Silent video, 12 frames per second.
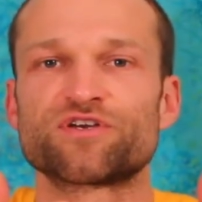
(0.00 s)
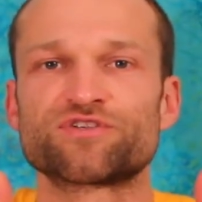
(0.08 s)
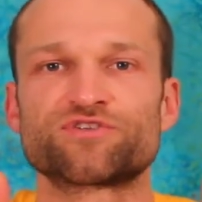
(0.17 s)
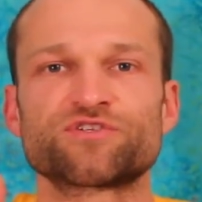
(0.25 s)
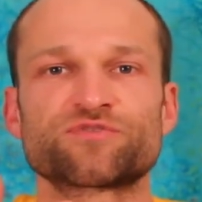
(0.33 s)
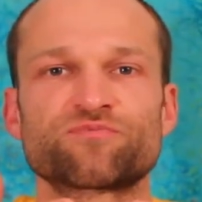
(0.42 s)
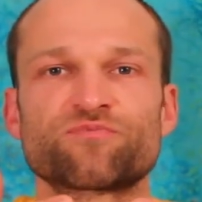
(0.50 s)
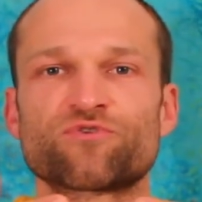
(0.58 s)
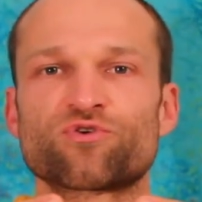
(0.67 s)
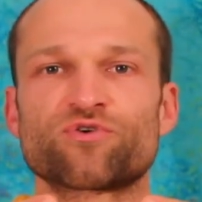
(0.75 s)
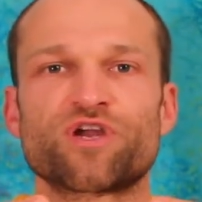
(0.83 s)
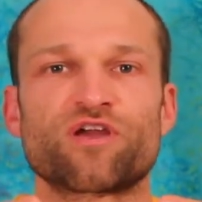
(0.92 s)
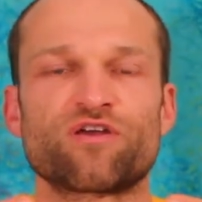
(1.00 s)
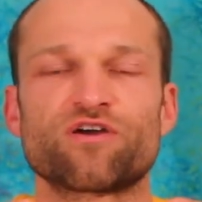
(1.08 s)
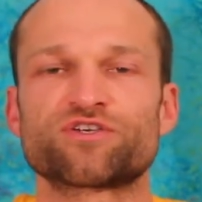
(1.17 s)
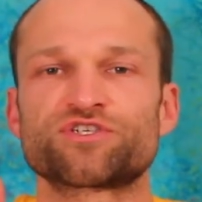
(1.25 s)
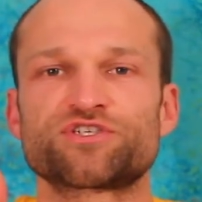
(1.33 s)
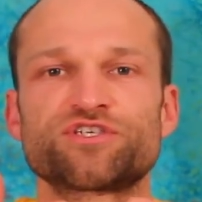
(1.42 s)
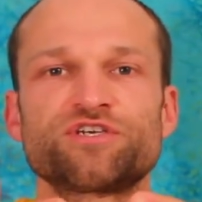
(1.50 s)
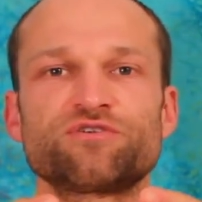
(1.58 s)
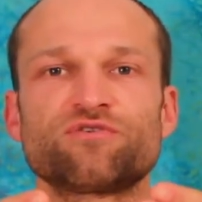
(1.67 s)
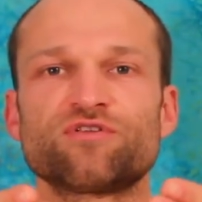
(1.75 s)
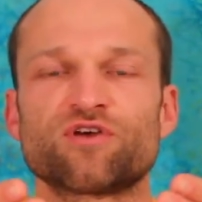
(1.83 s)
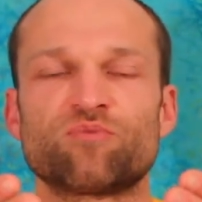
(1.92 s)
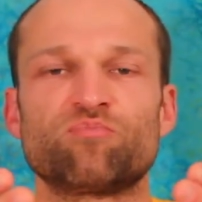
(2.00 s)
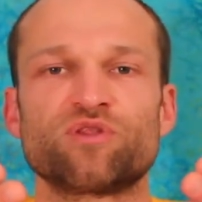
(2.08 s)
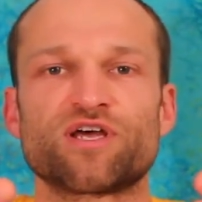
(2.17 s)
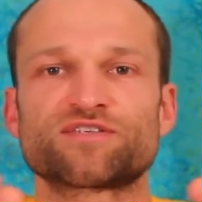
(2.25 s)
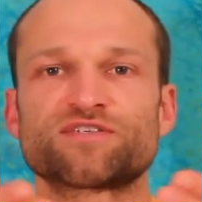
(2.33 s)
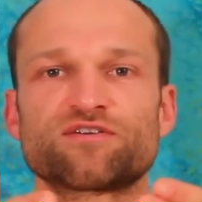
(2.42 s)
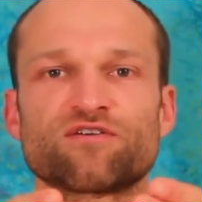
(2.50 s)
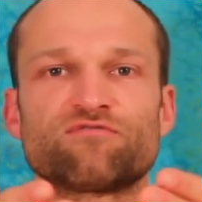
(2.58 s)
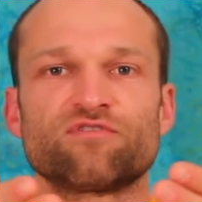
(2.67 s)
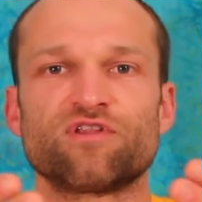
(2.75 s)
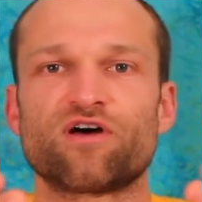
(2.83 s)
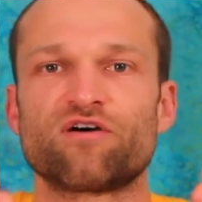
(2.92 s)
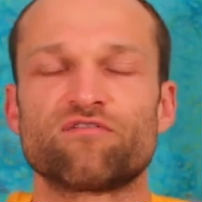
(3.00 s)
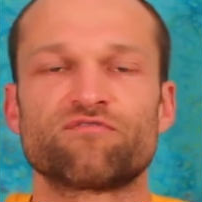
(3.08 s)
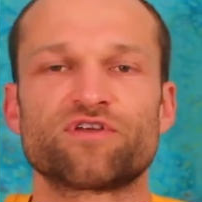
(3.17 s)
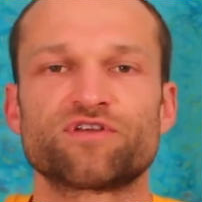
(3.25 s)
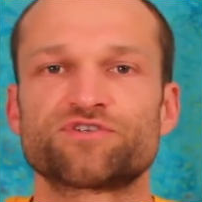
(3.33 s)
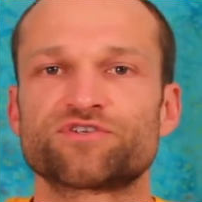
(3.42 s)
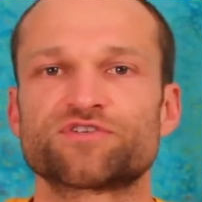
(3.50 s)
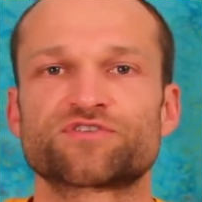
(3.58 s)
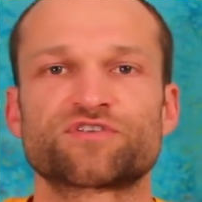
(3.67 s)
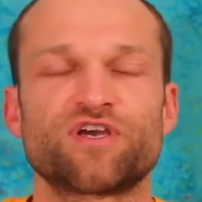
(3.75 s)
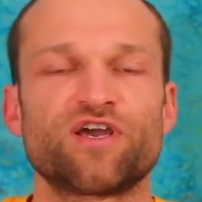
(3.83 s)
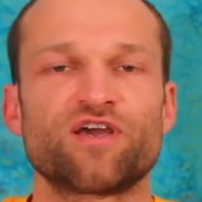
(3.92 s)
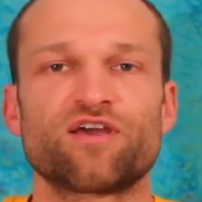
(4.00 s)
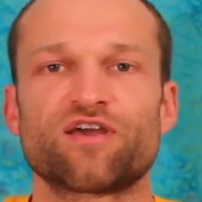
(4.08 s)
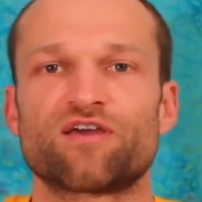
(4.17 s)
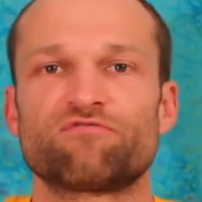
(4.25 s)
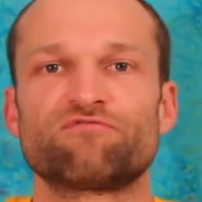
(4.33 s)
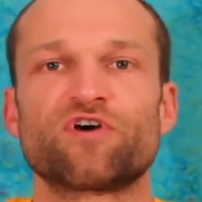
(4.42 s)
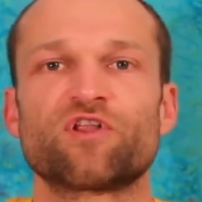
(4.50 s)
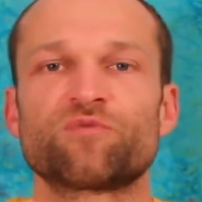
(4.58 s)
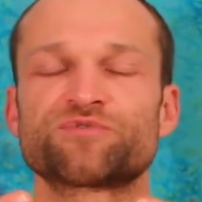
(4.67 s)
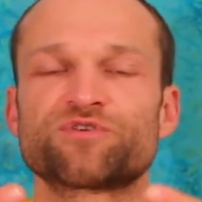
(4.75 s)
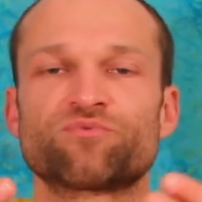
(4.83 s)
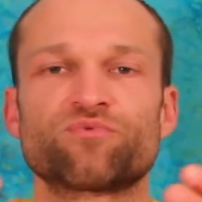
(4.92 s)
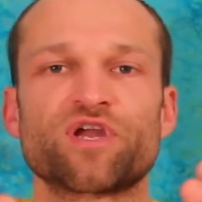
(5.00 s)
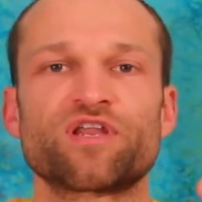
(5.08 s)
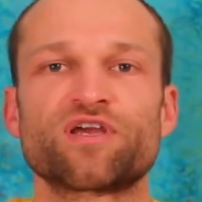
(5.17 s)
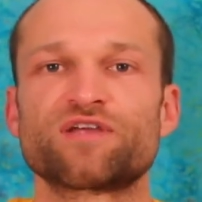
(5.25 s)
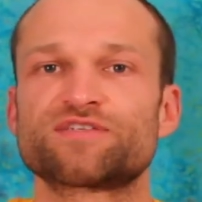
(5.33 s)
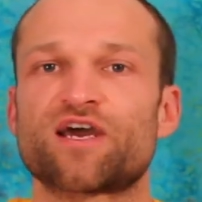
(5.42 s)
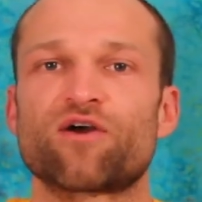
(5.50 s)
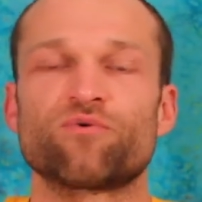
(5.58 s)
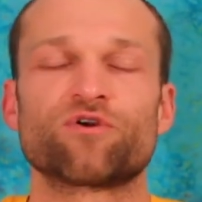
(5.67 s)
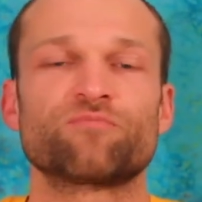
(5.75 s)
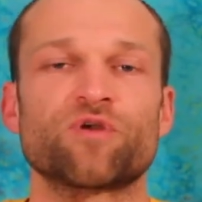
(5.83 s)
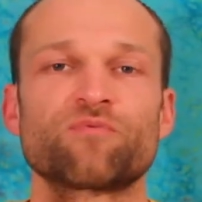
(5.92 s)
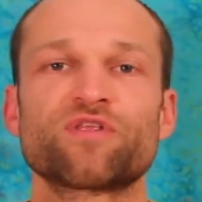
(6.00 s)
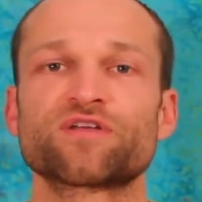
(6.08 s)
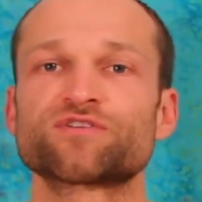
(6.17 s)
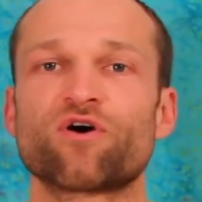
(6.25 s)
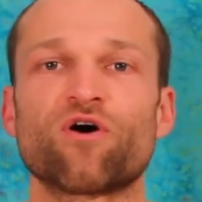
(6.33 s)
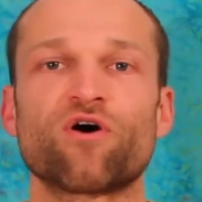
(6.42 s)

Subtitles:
Just create a shield, a blessing of love that just envelops and radiates outward. Maybe that's